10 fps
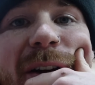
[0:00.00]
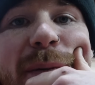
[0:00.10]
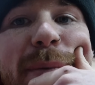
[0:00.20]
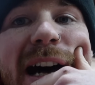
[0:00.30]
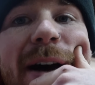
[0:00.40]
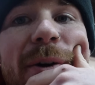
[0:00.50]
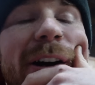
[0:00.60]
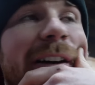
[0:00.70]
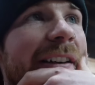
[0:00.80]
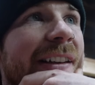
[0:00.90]
gotten
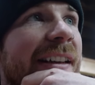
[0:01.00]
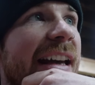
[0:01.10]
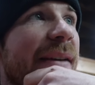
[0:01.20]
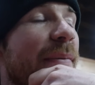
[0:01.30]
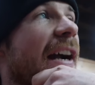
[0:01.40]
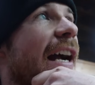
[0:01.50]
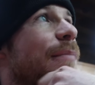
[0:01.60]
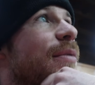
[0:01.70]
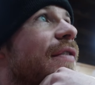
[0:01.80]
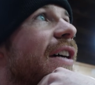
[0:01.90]
power in my
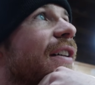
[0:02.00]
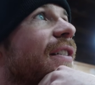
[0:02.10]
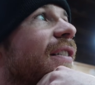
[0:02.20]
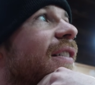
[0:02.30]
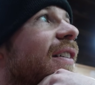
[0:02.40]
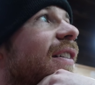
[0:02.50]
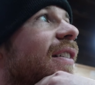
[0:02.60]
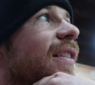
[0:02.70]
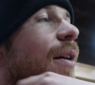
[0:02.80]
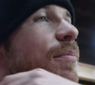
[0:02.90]
camper van.
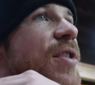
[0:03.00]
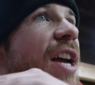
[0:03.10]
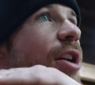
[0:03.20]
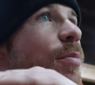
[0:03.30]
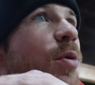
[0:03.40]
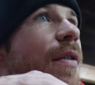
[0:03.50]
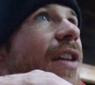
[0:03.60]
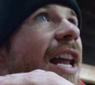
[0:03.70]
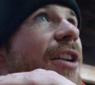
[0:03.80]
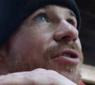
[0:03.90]
I'm terrible with
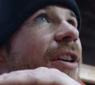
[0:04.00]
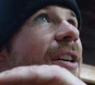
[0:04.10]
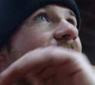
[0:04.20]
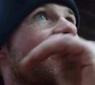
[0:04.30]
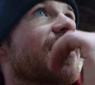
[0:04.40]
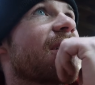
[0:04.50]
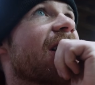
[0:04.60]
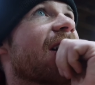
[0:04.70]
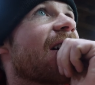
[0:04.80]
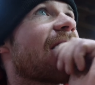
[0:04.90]
electrics.
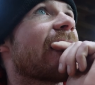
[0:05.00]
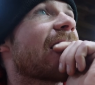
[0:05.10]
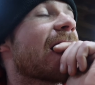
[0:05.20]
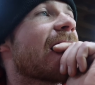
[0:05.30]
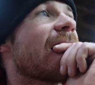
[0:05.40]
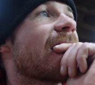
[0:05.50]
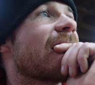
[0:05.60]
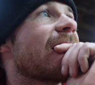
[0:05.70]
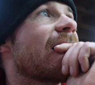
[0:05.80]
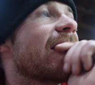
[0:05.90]

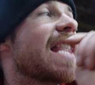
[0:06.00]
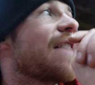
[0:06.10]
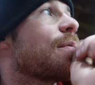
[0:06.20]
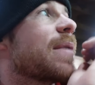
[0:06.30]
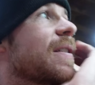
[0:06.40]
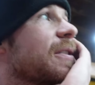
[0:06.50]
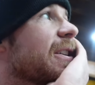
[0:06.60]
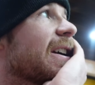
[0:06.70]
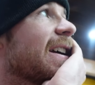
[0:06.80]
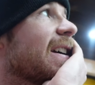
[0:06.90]
Never been good
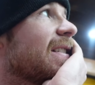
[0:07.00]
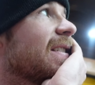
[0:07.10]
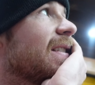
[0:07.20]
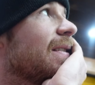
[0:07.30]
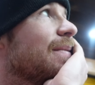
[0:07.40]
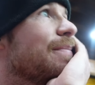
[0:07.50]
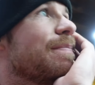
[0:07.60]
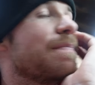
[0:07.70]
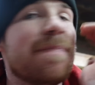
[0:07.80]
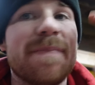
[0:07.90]
at it.
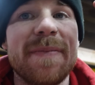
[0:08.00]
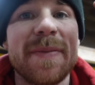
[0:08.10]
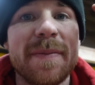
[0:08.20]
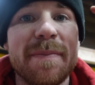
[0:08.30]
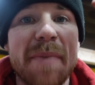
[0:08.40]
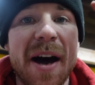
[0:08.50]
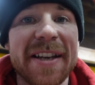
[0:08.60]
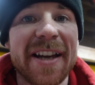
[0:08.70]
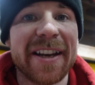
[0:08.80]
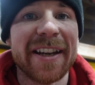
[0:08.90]
But I
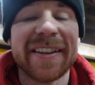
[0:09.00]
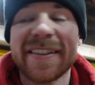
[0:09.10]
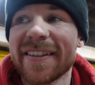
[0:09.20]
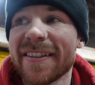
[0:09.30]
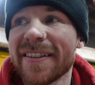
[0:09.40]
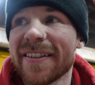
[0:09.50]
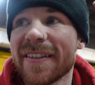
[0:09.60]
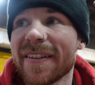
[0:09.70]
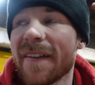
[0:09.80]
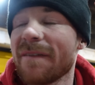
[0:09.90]
done it.
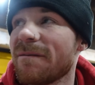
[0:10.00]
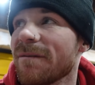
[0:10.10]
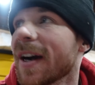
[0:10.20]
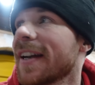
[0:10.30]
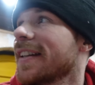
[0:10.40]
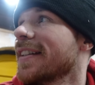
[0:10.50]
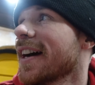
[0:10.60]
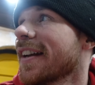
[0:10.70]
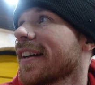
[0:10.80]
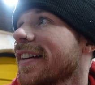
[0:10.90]
Fucking
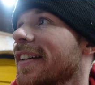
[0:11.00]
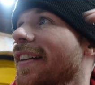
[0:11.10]
done it.